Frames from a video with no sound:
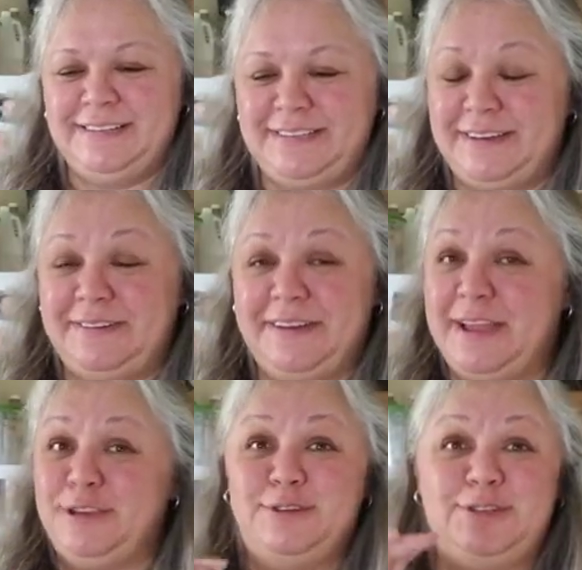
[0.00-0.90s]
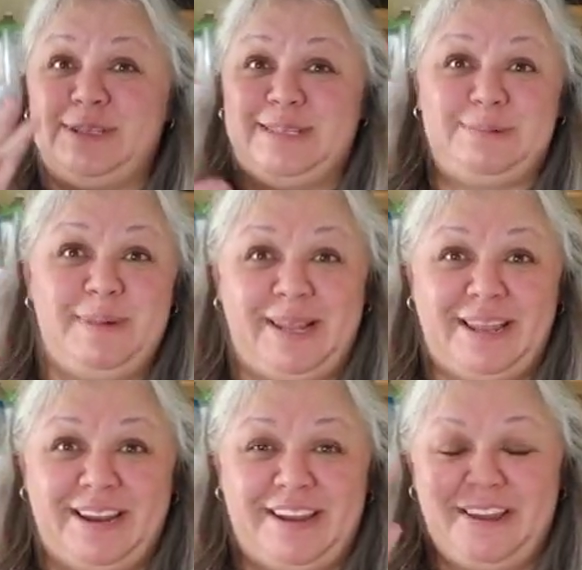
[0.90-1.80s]
So, and you should smell
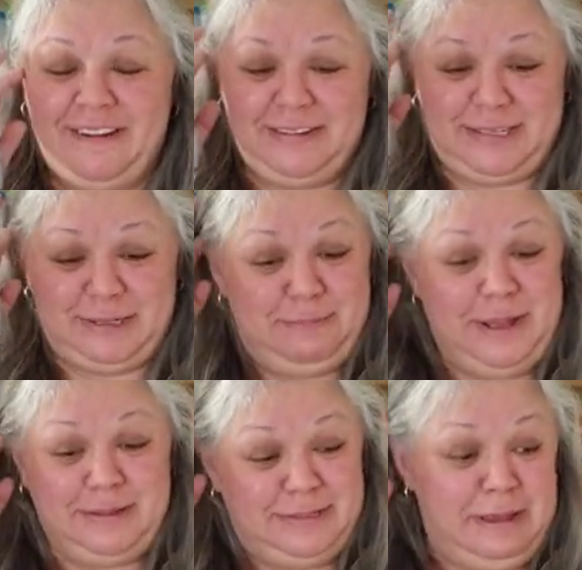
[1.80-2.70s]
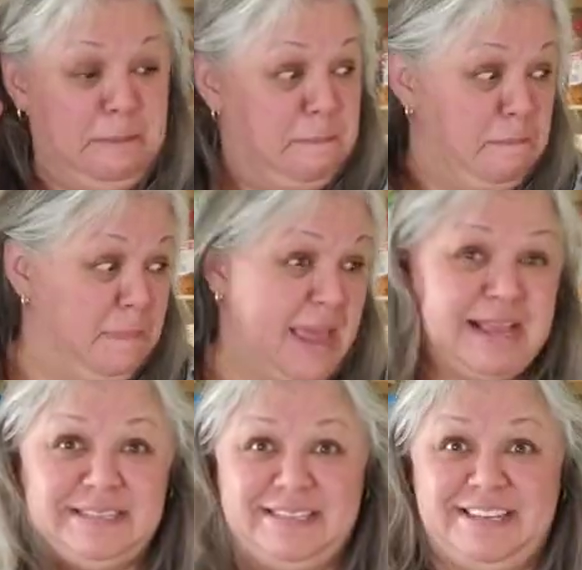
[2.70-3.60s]
it in here. It smells
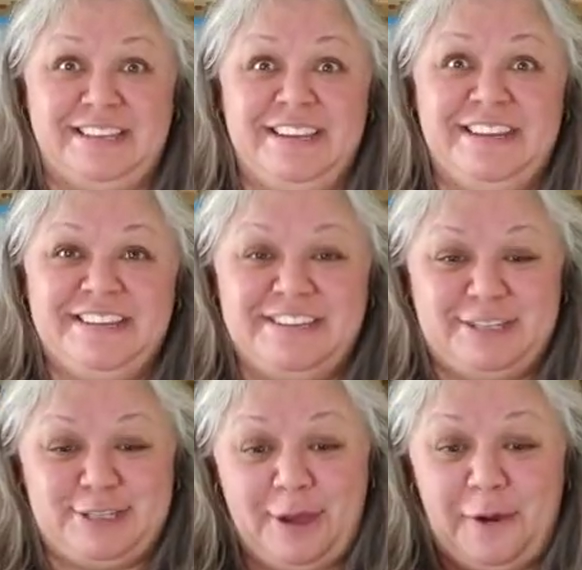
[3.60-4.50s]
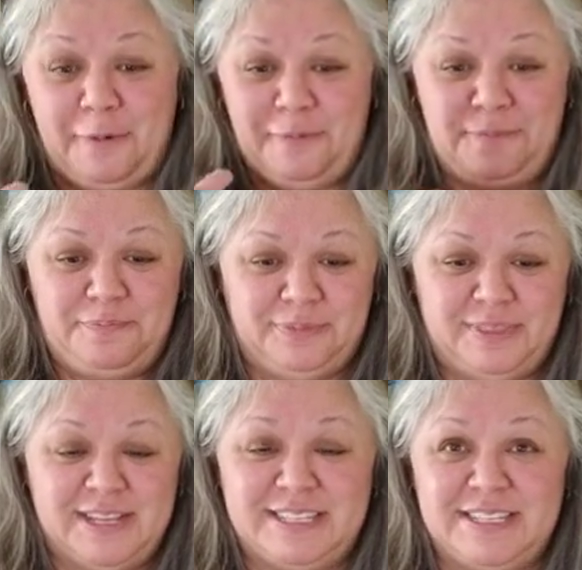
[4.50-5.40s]
amazing. So,
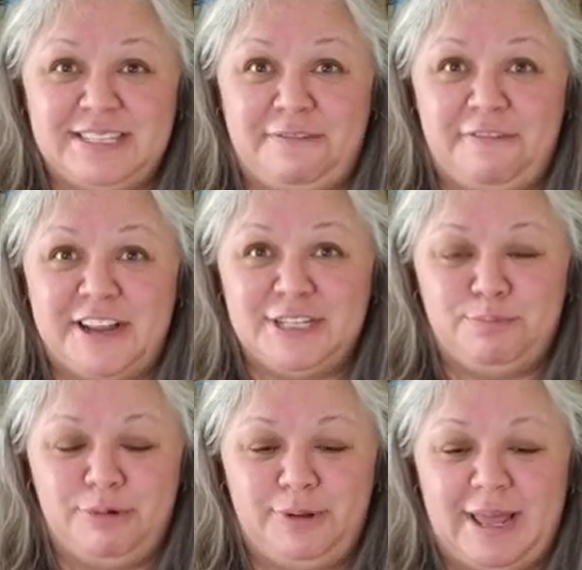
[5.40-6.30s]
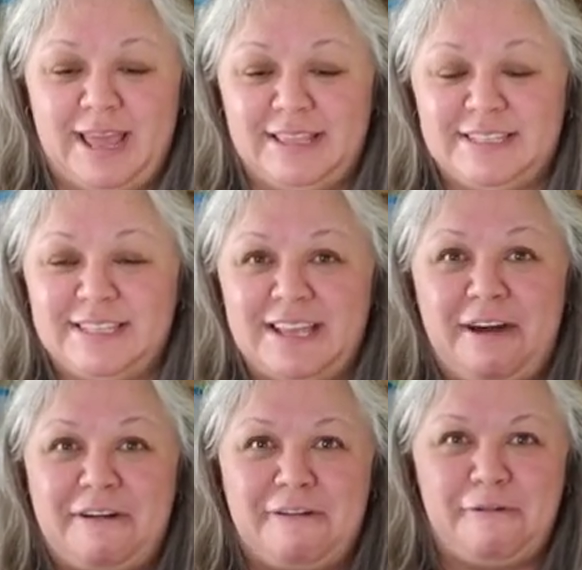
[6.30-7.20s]
this is the French brulee. This is
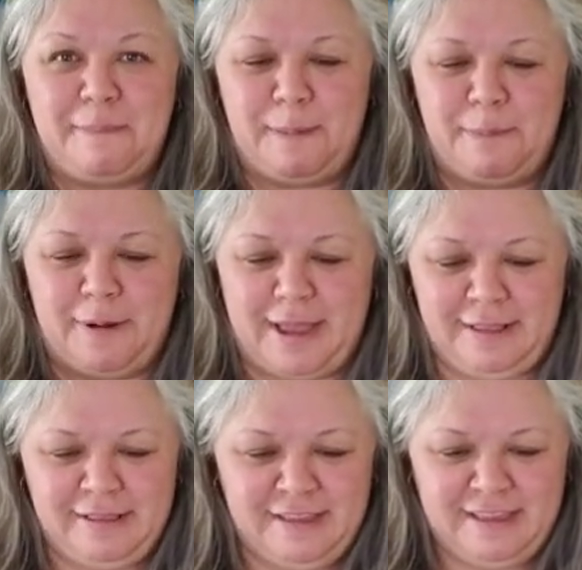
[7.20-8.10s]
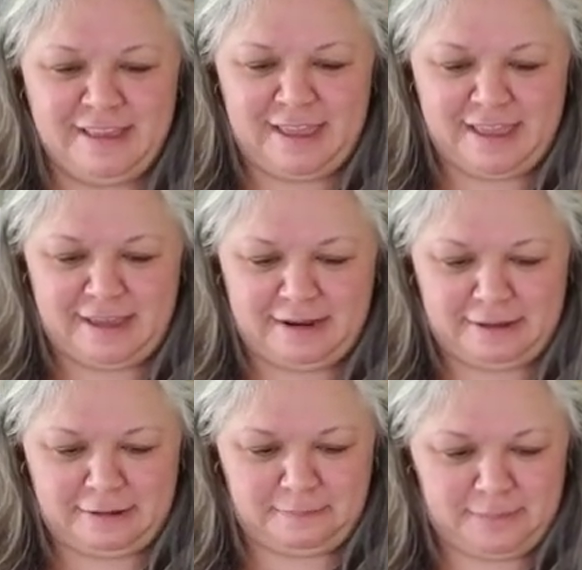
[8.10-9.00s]
how I remember it. And
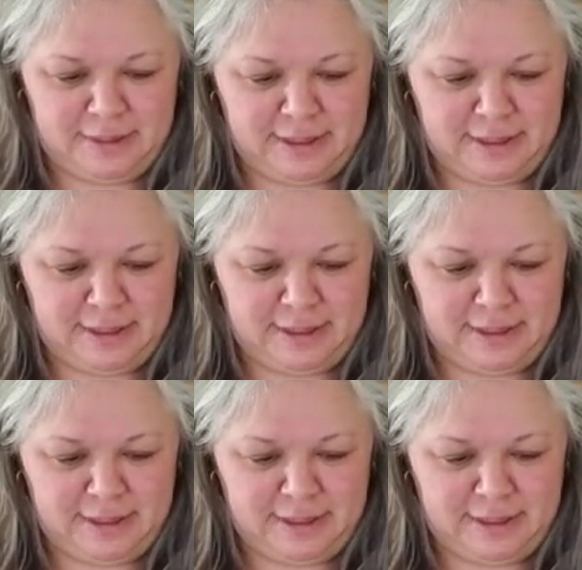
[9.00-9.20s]
um,